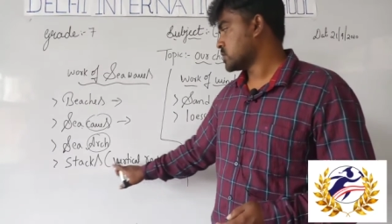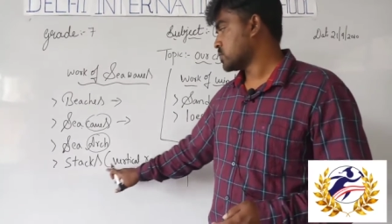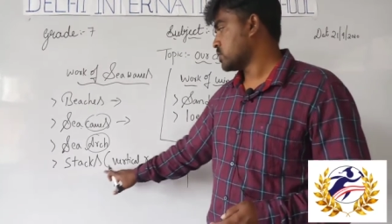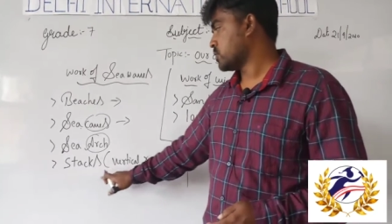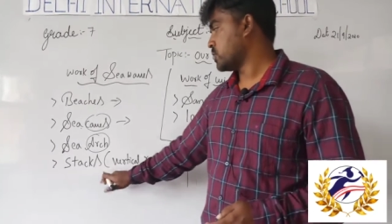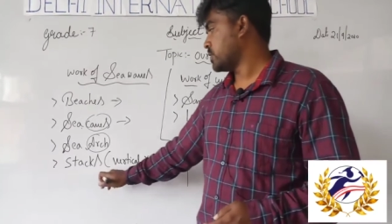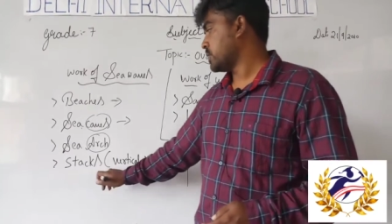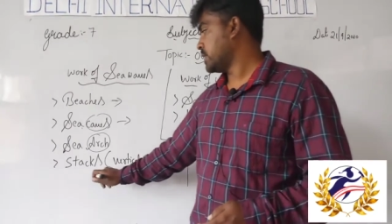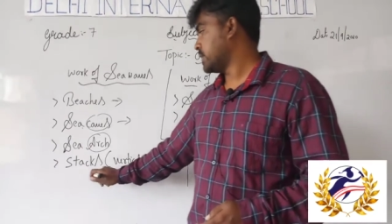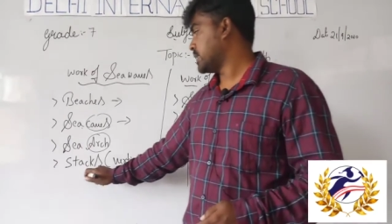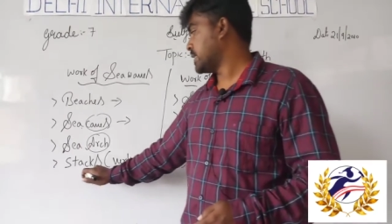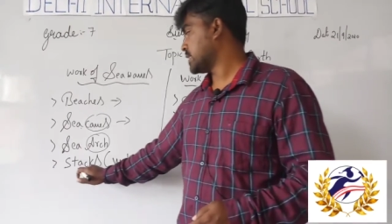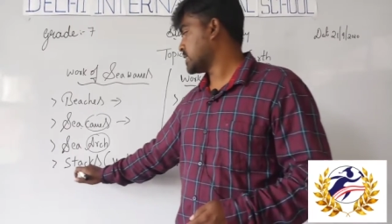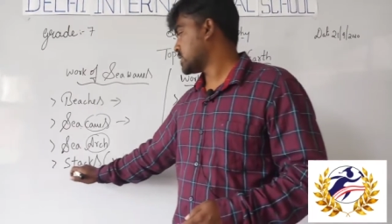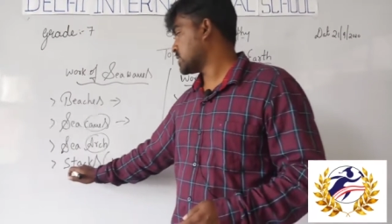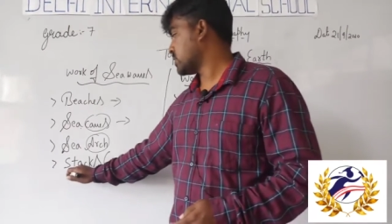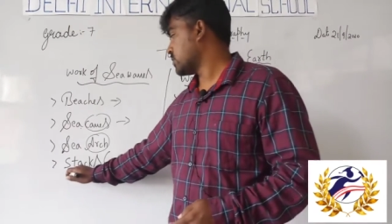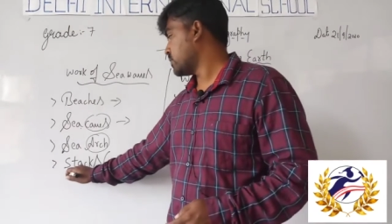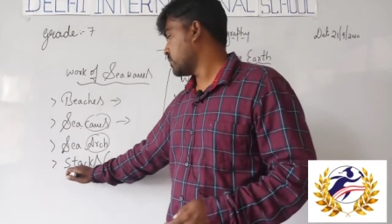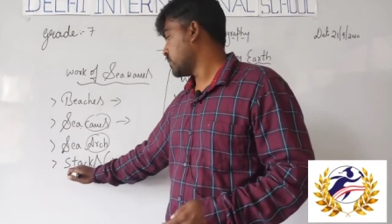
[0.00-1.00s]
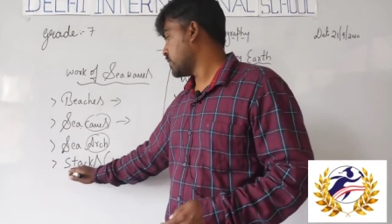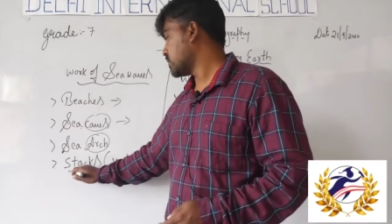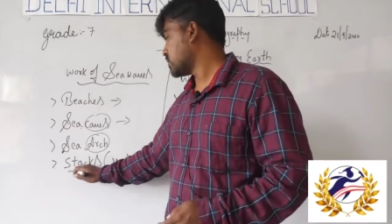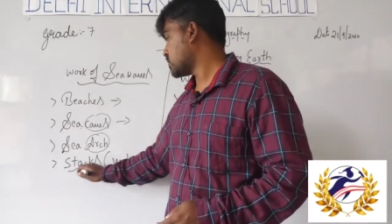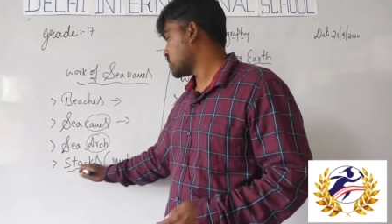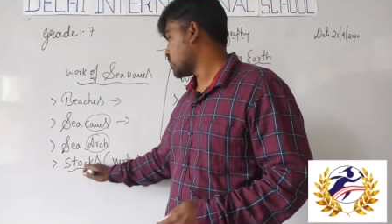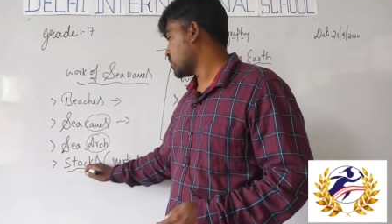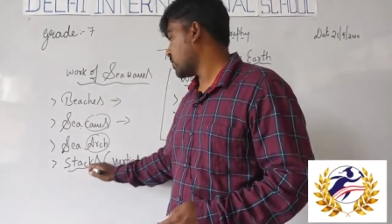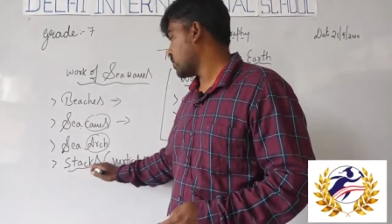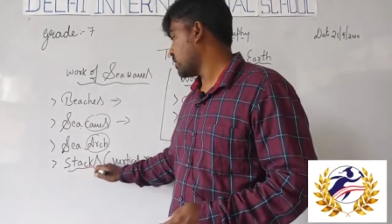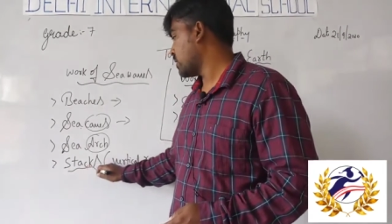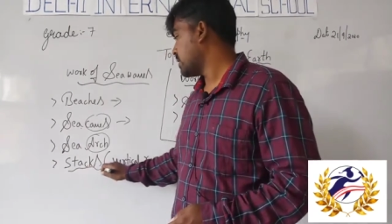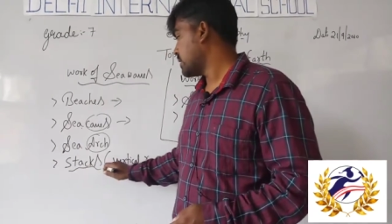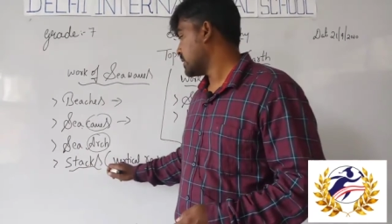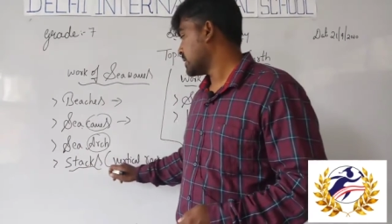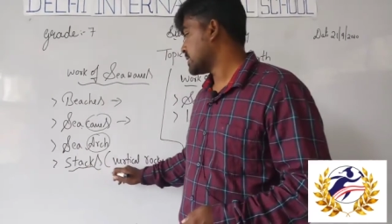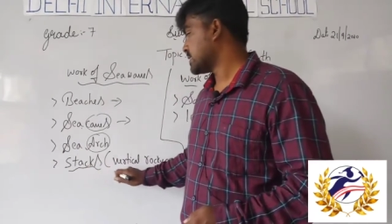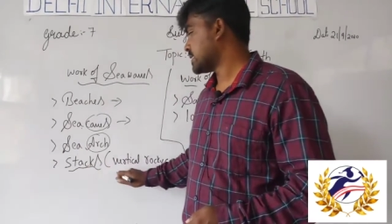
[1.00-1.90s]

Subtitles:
So it is, we used to call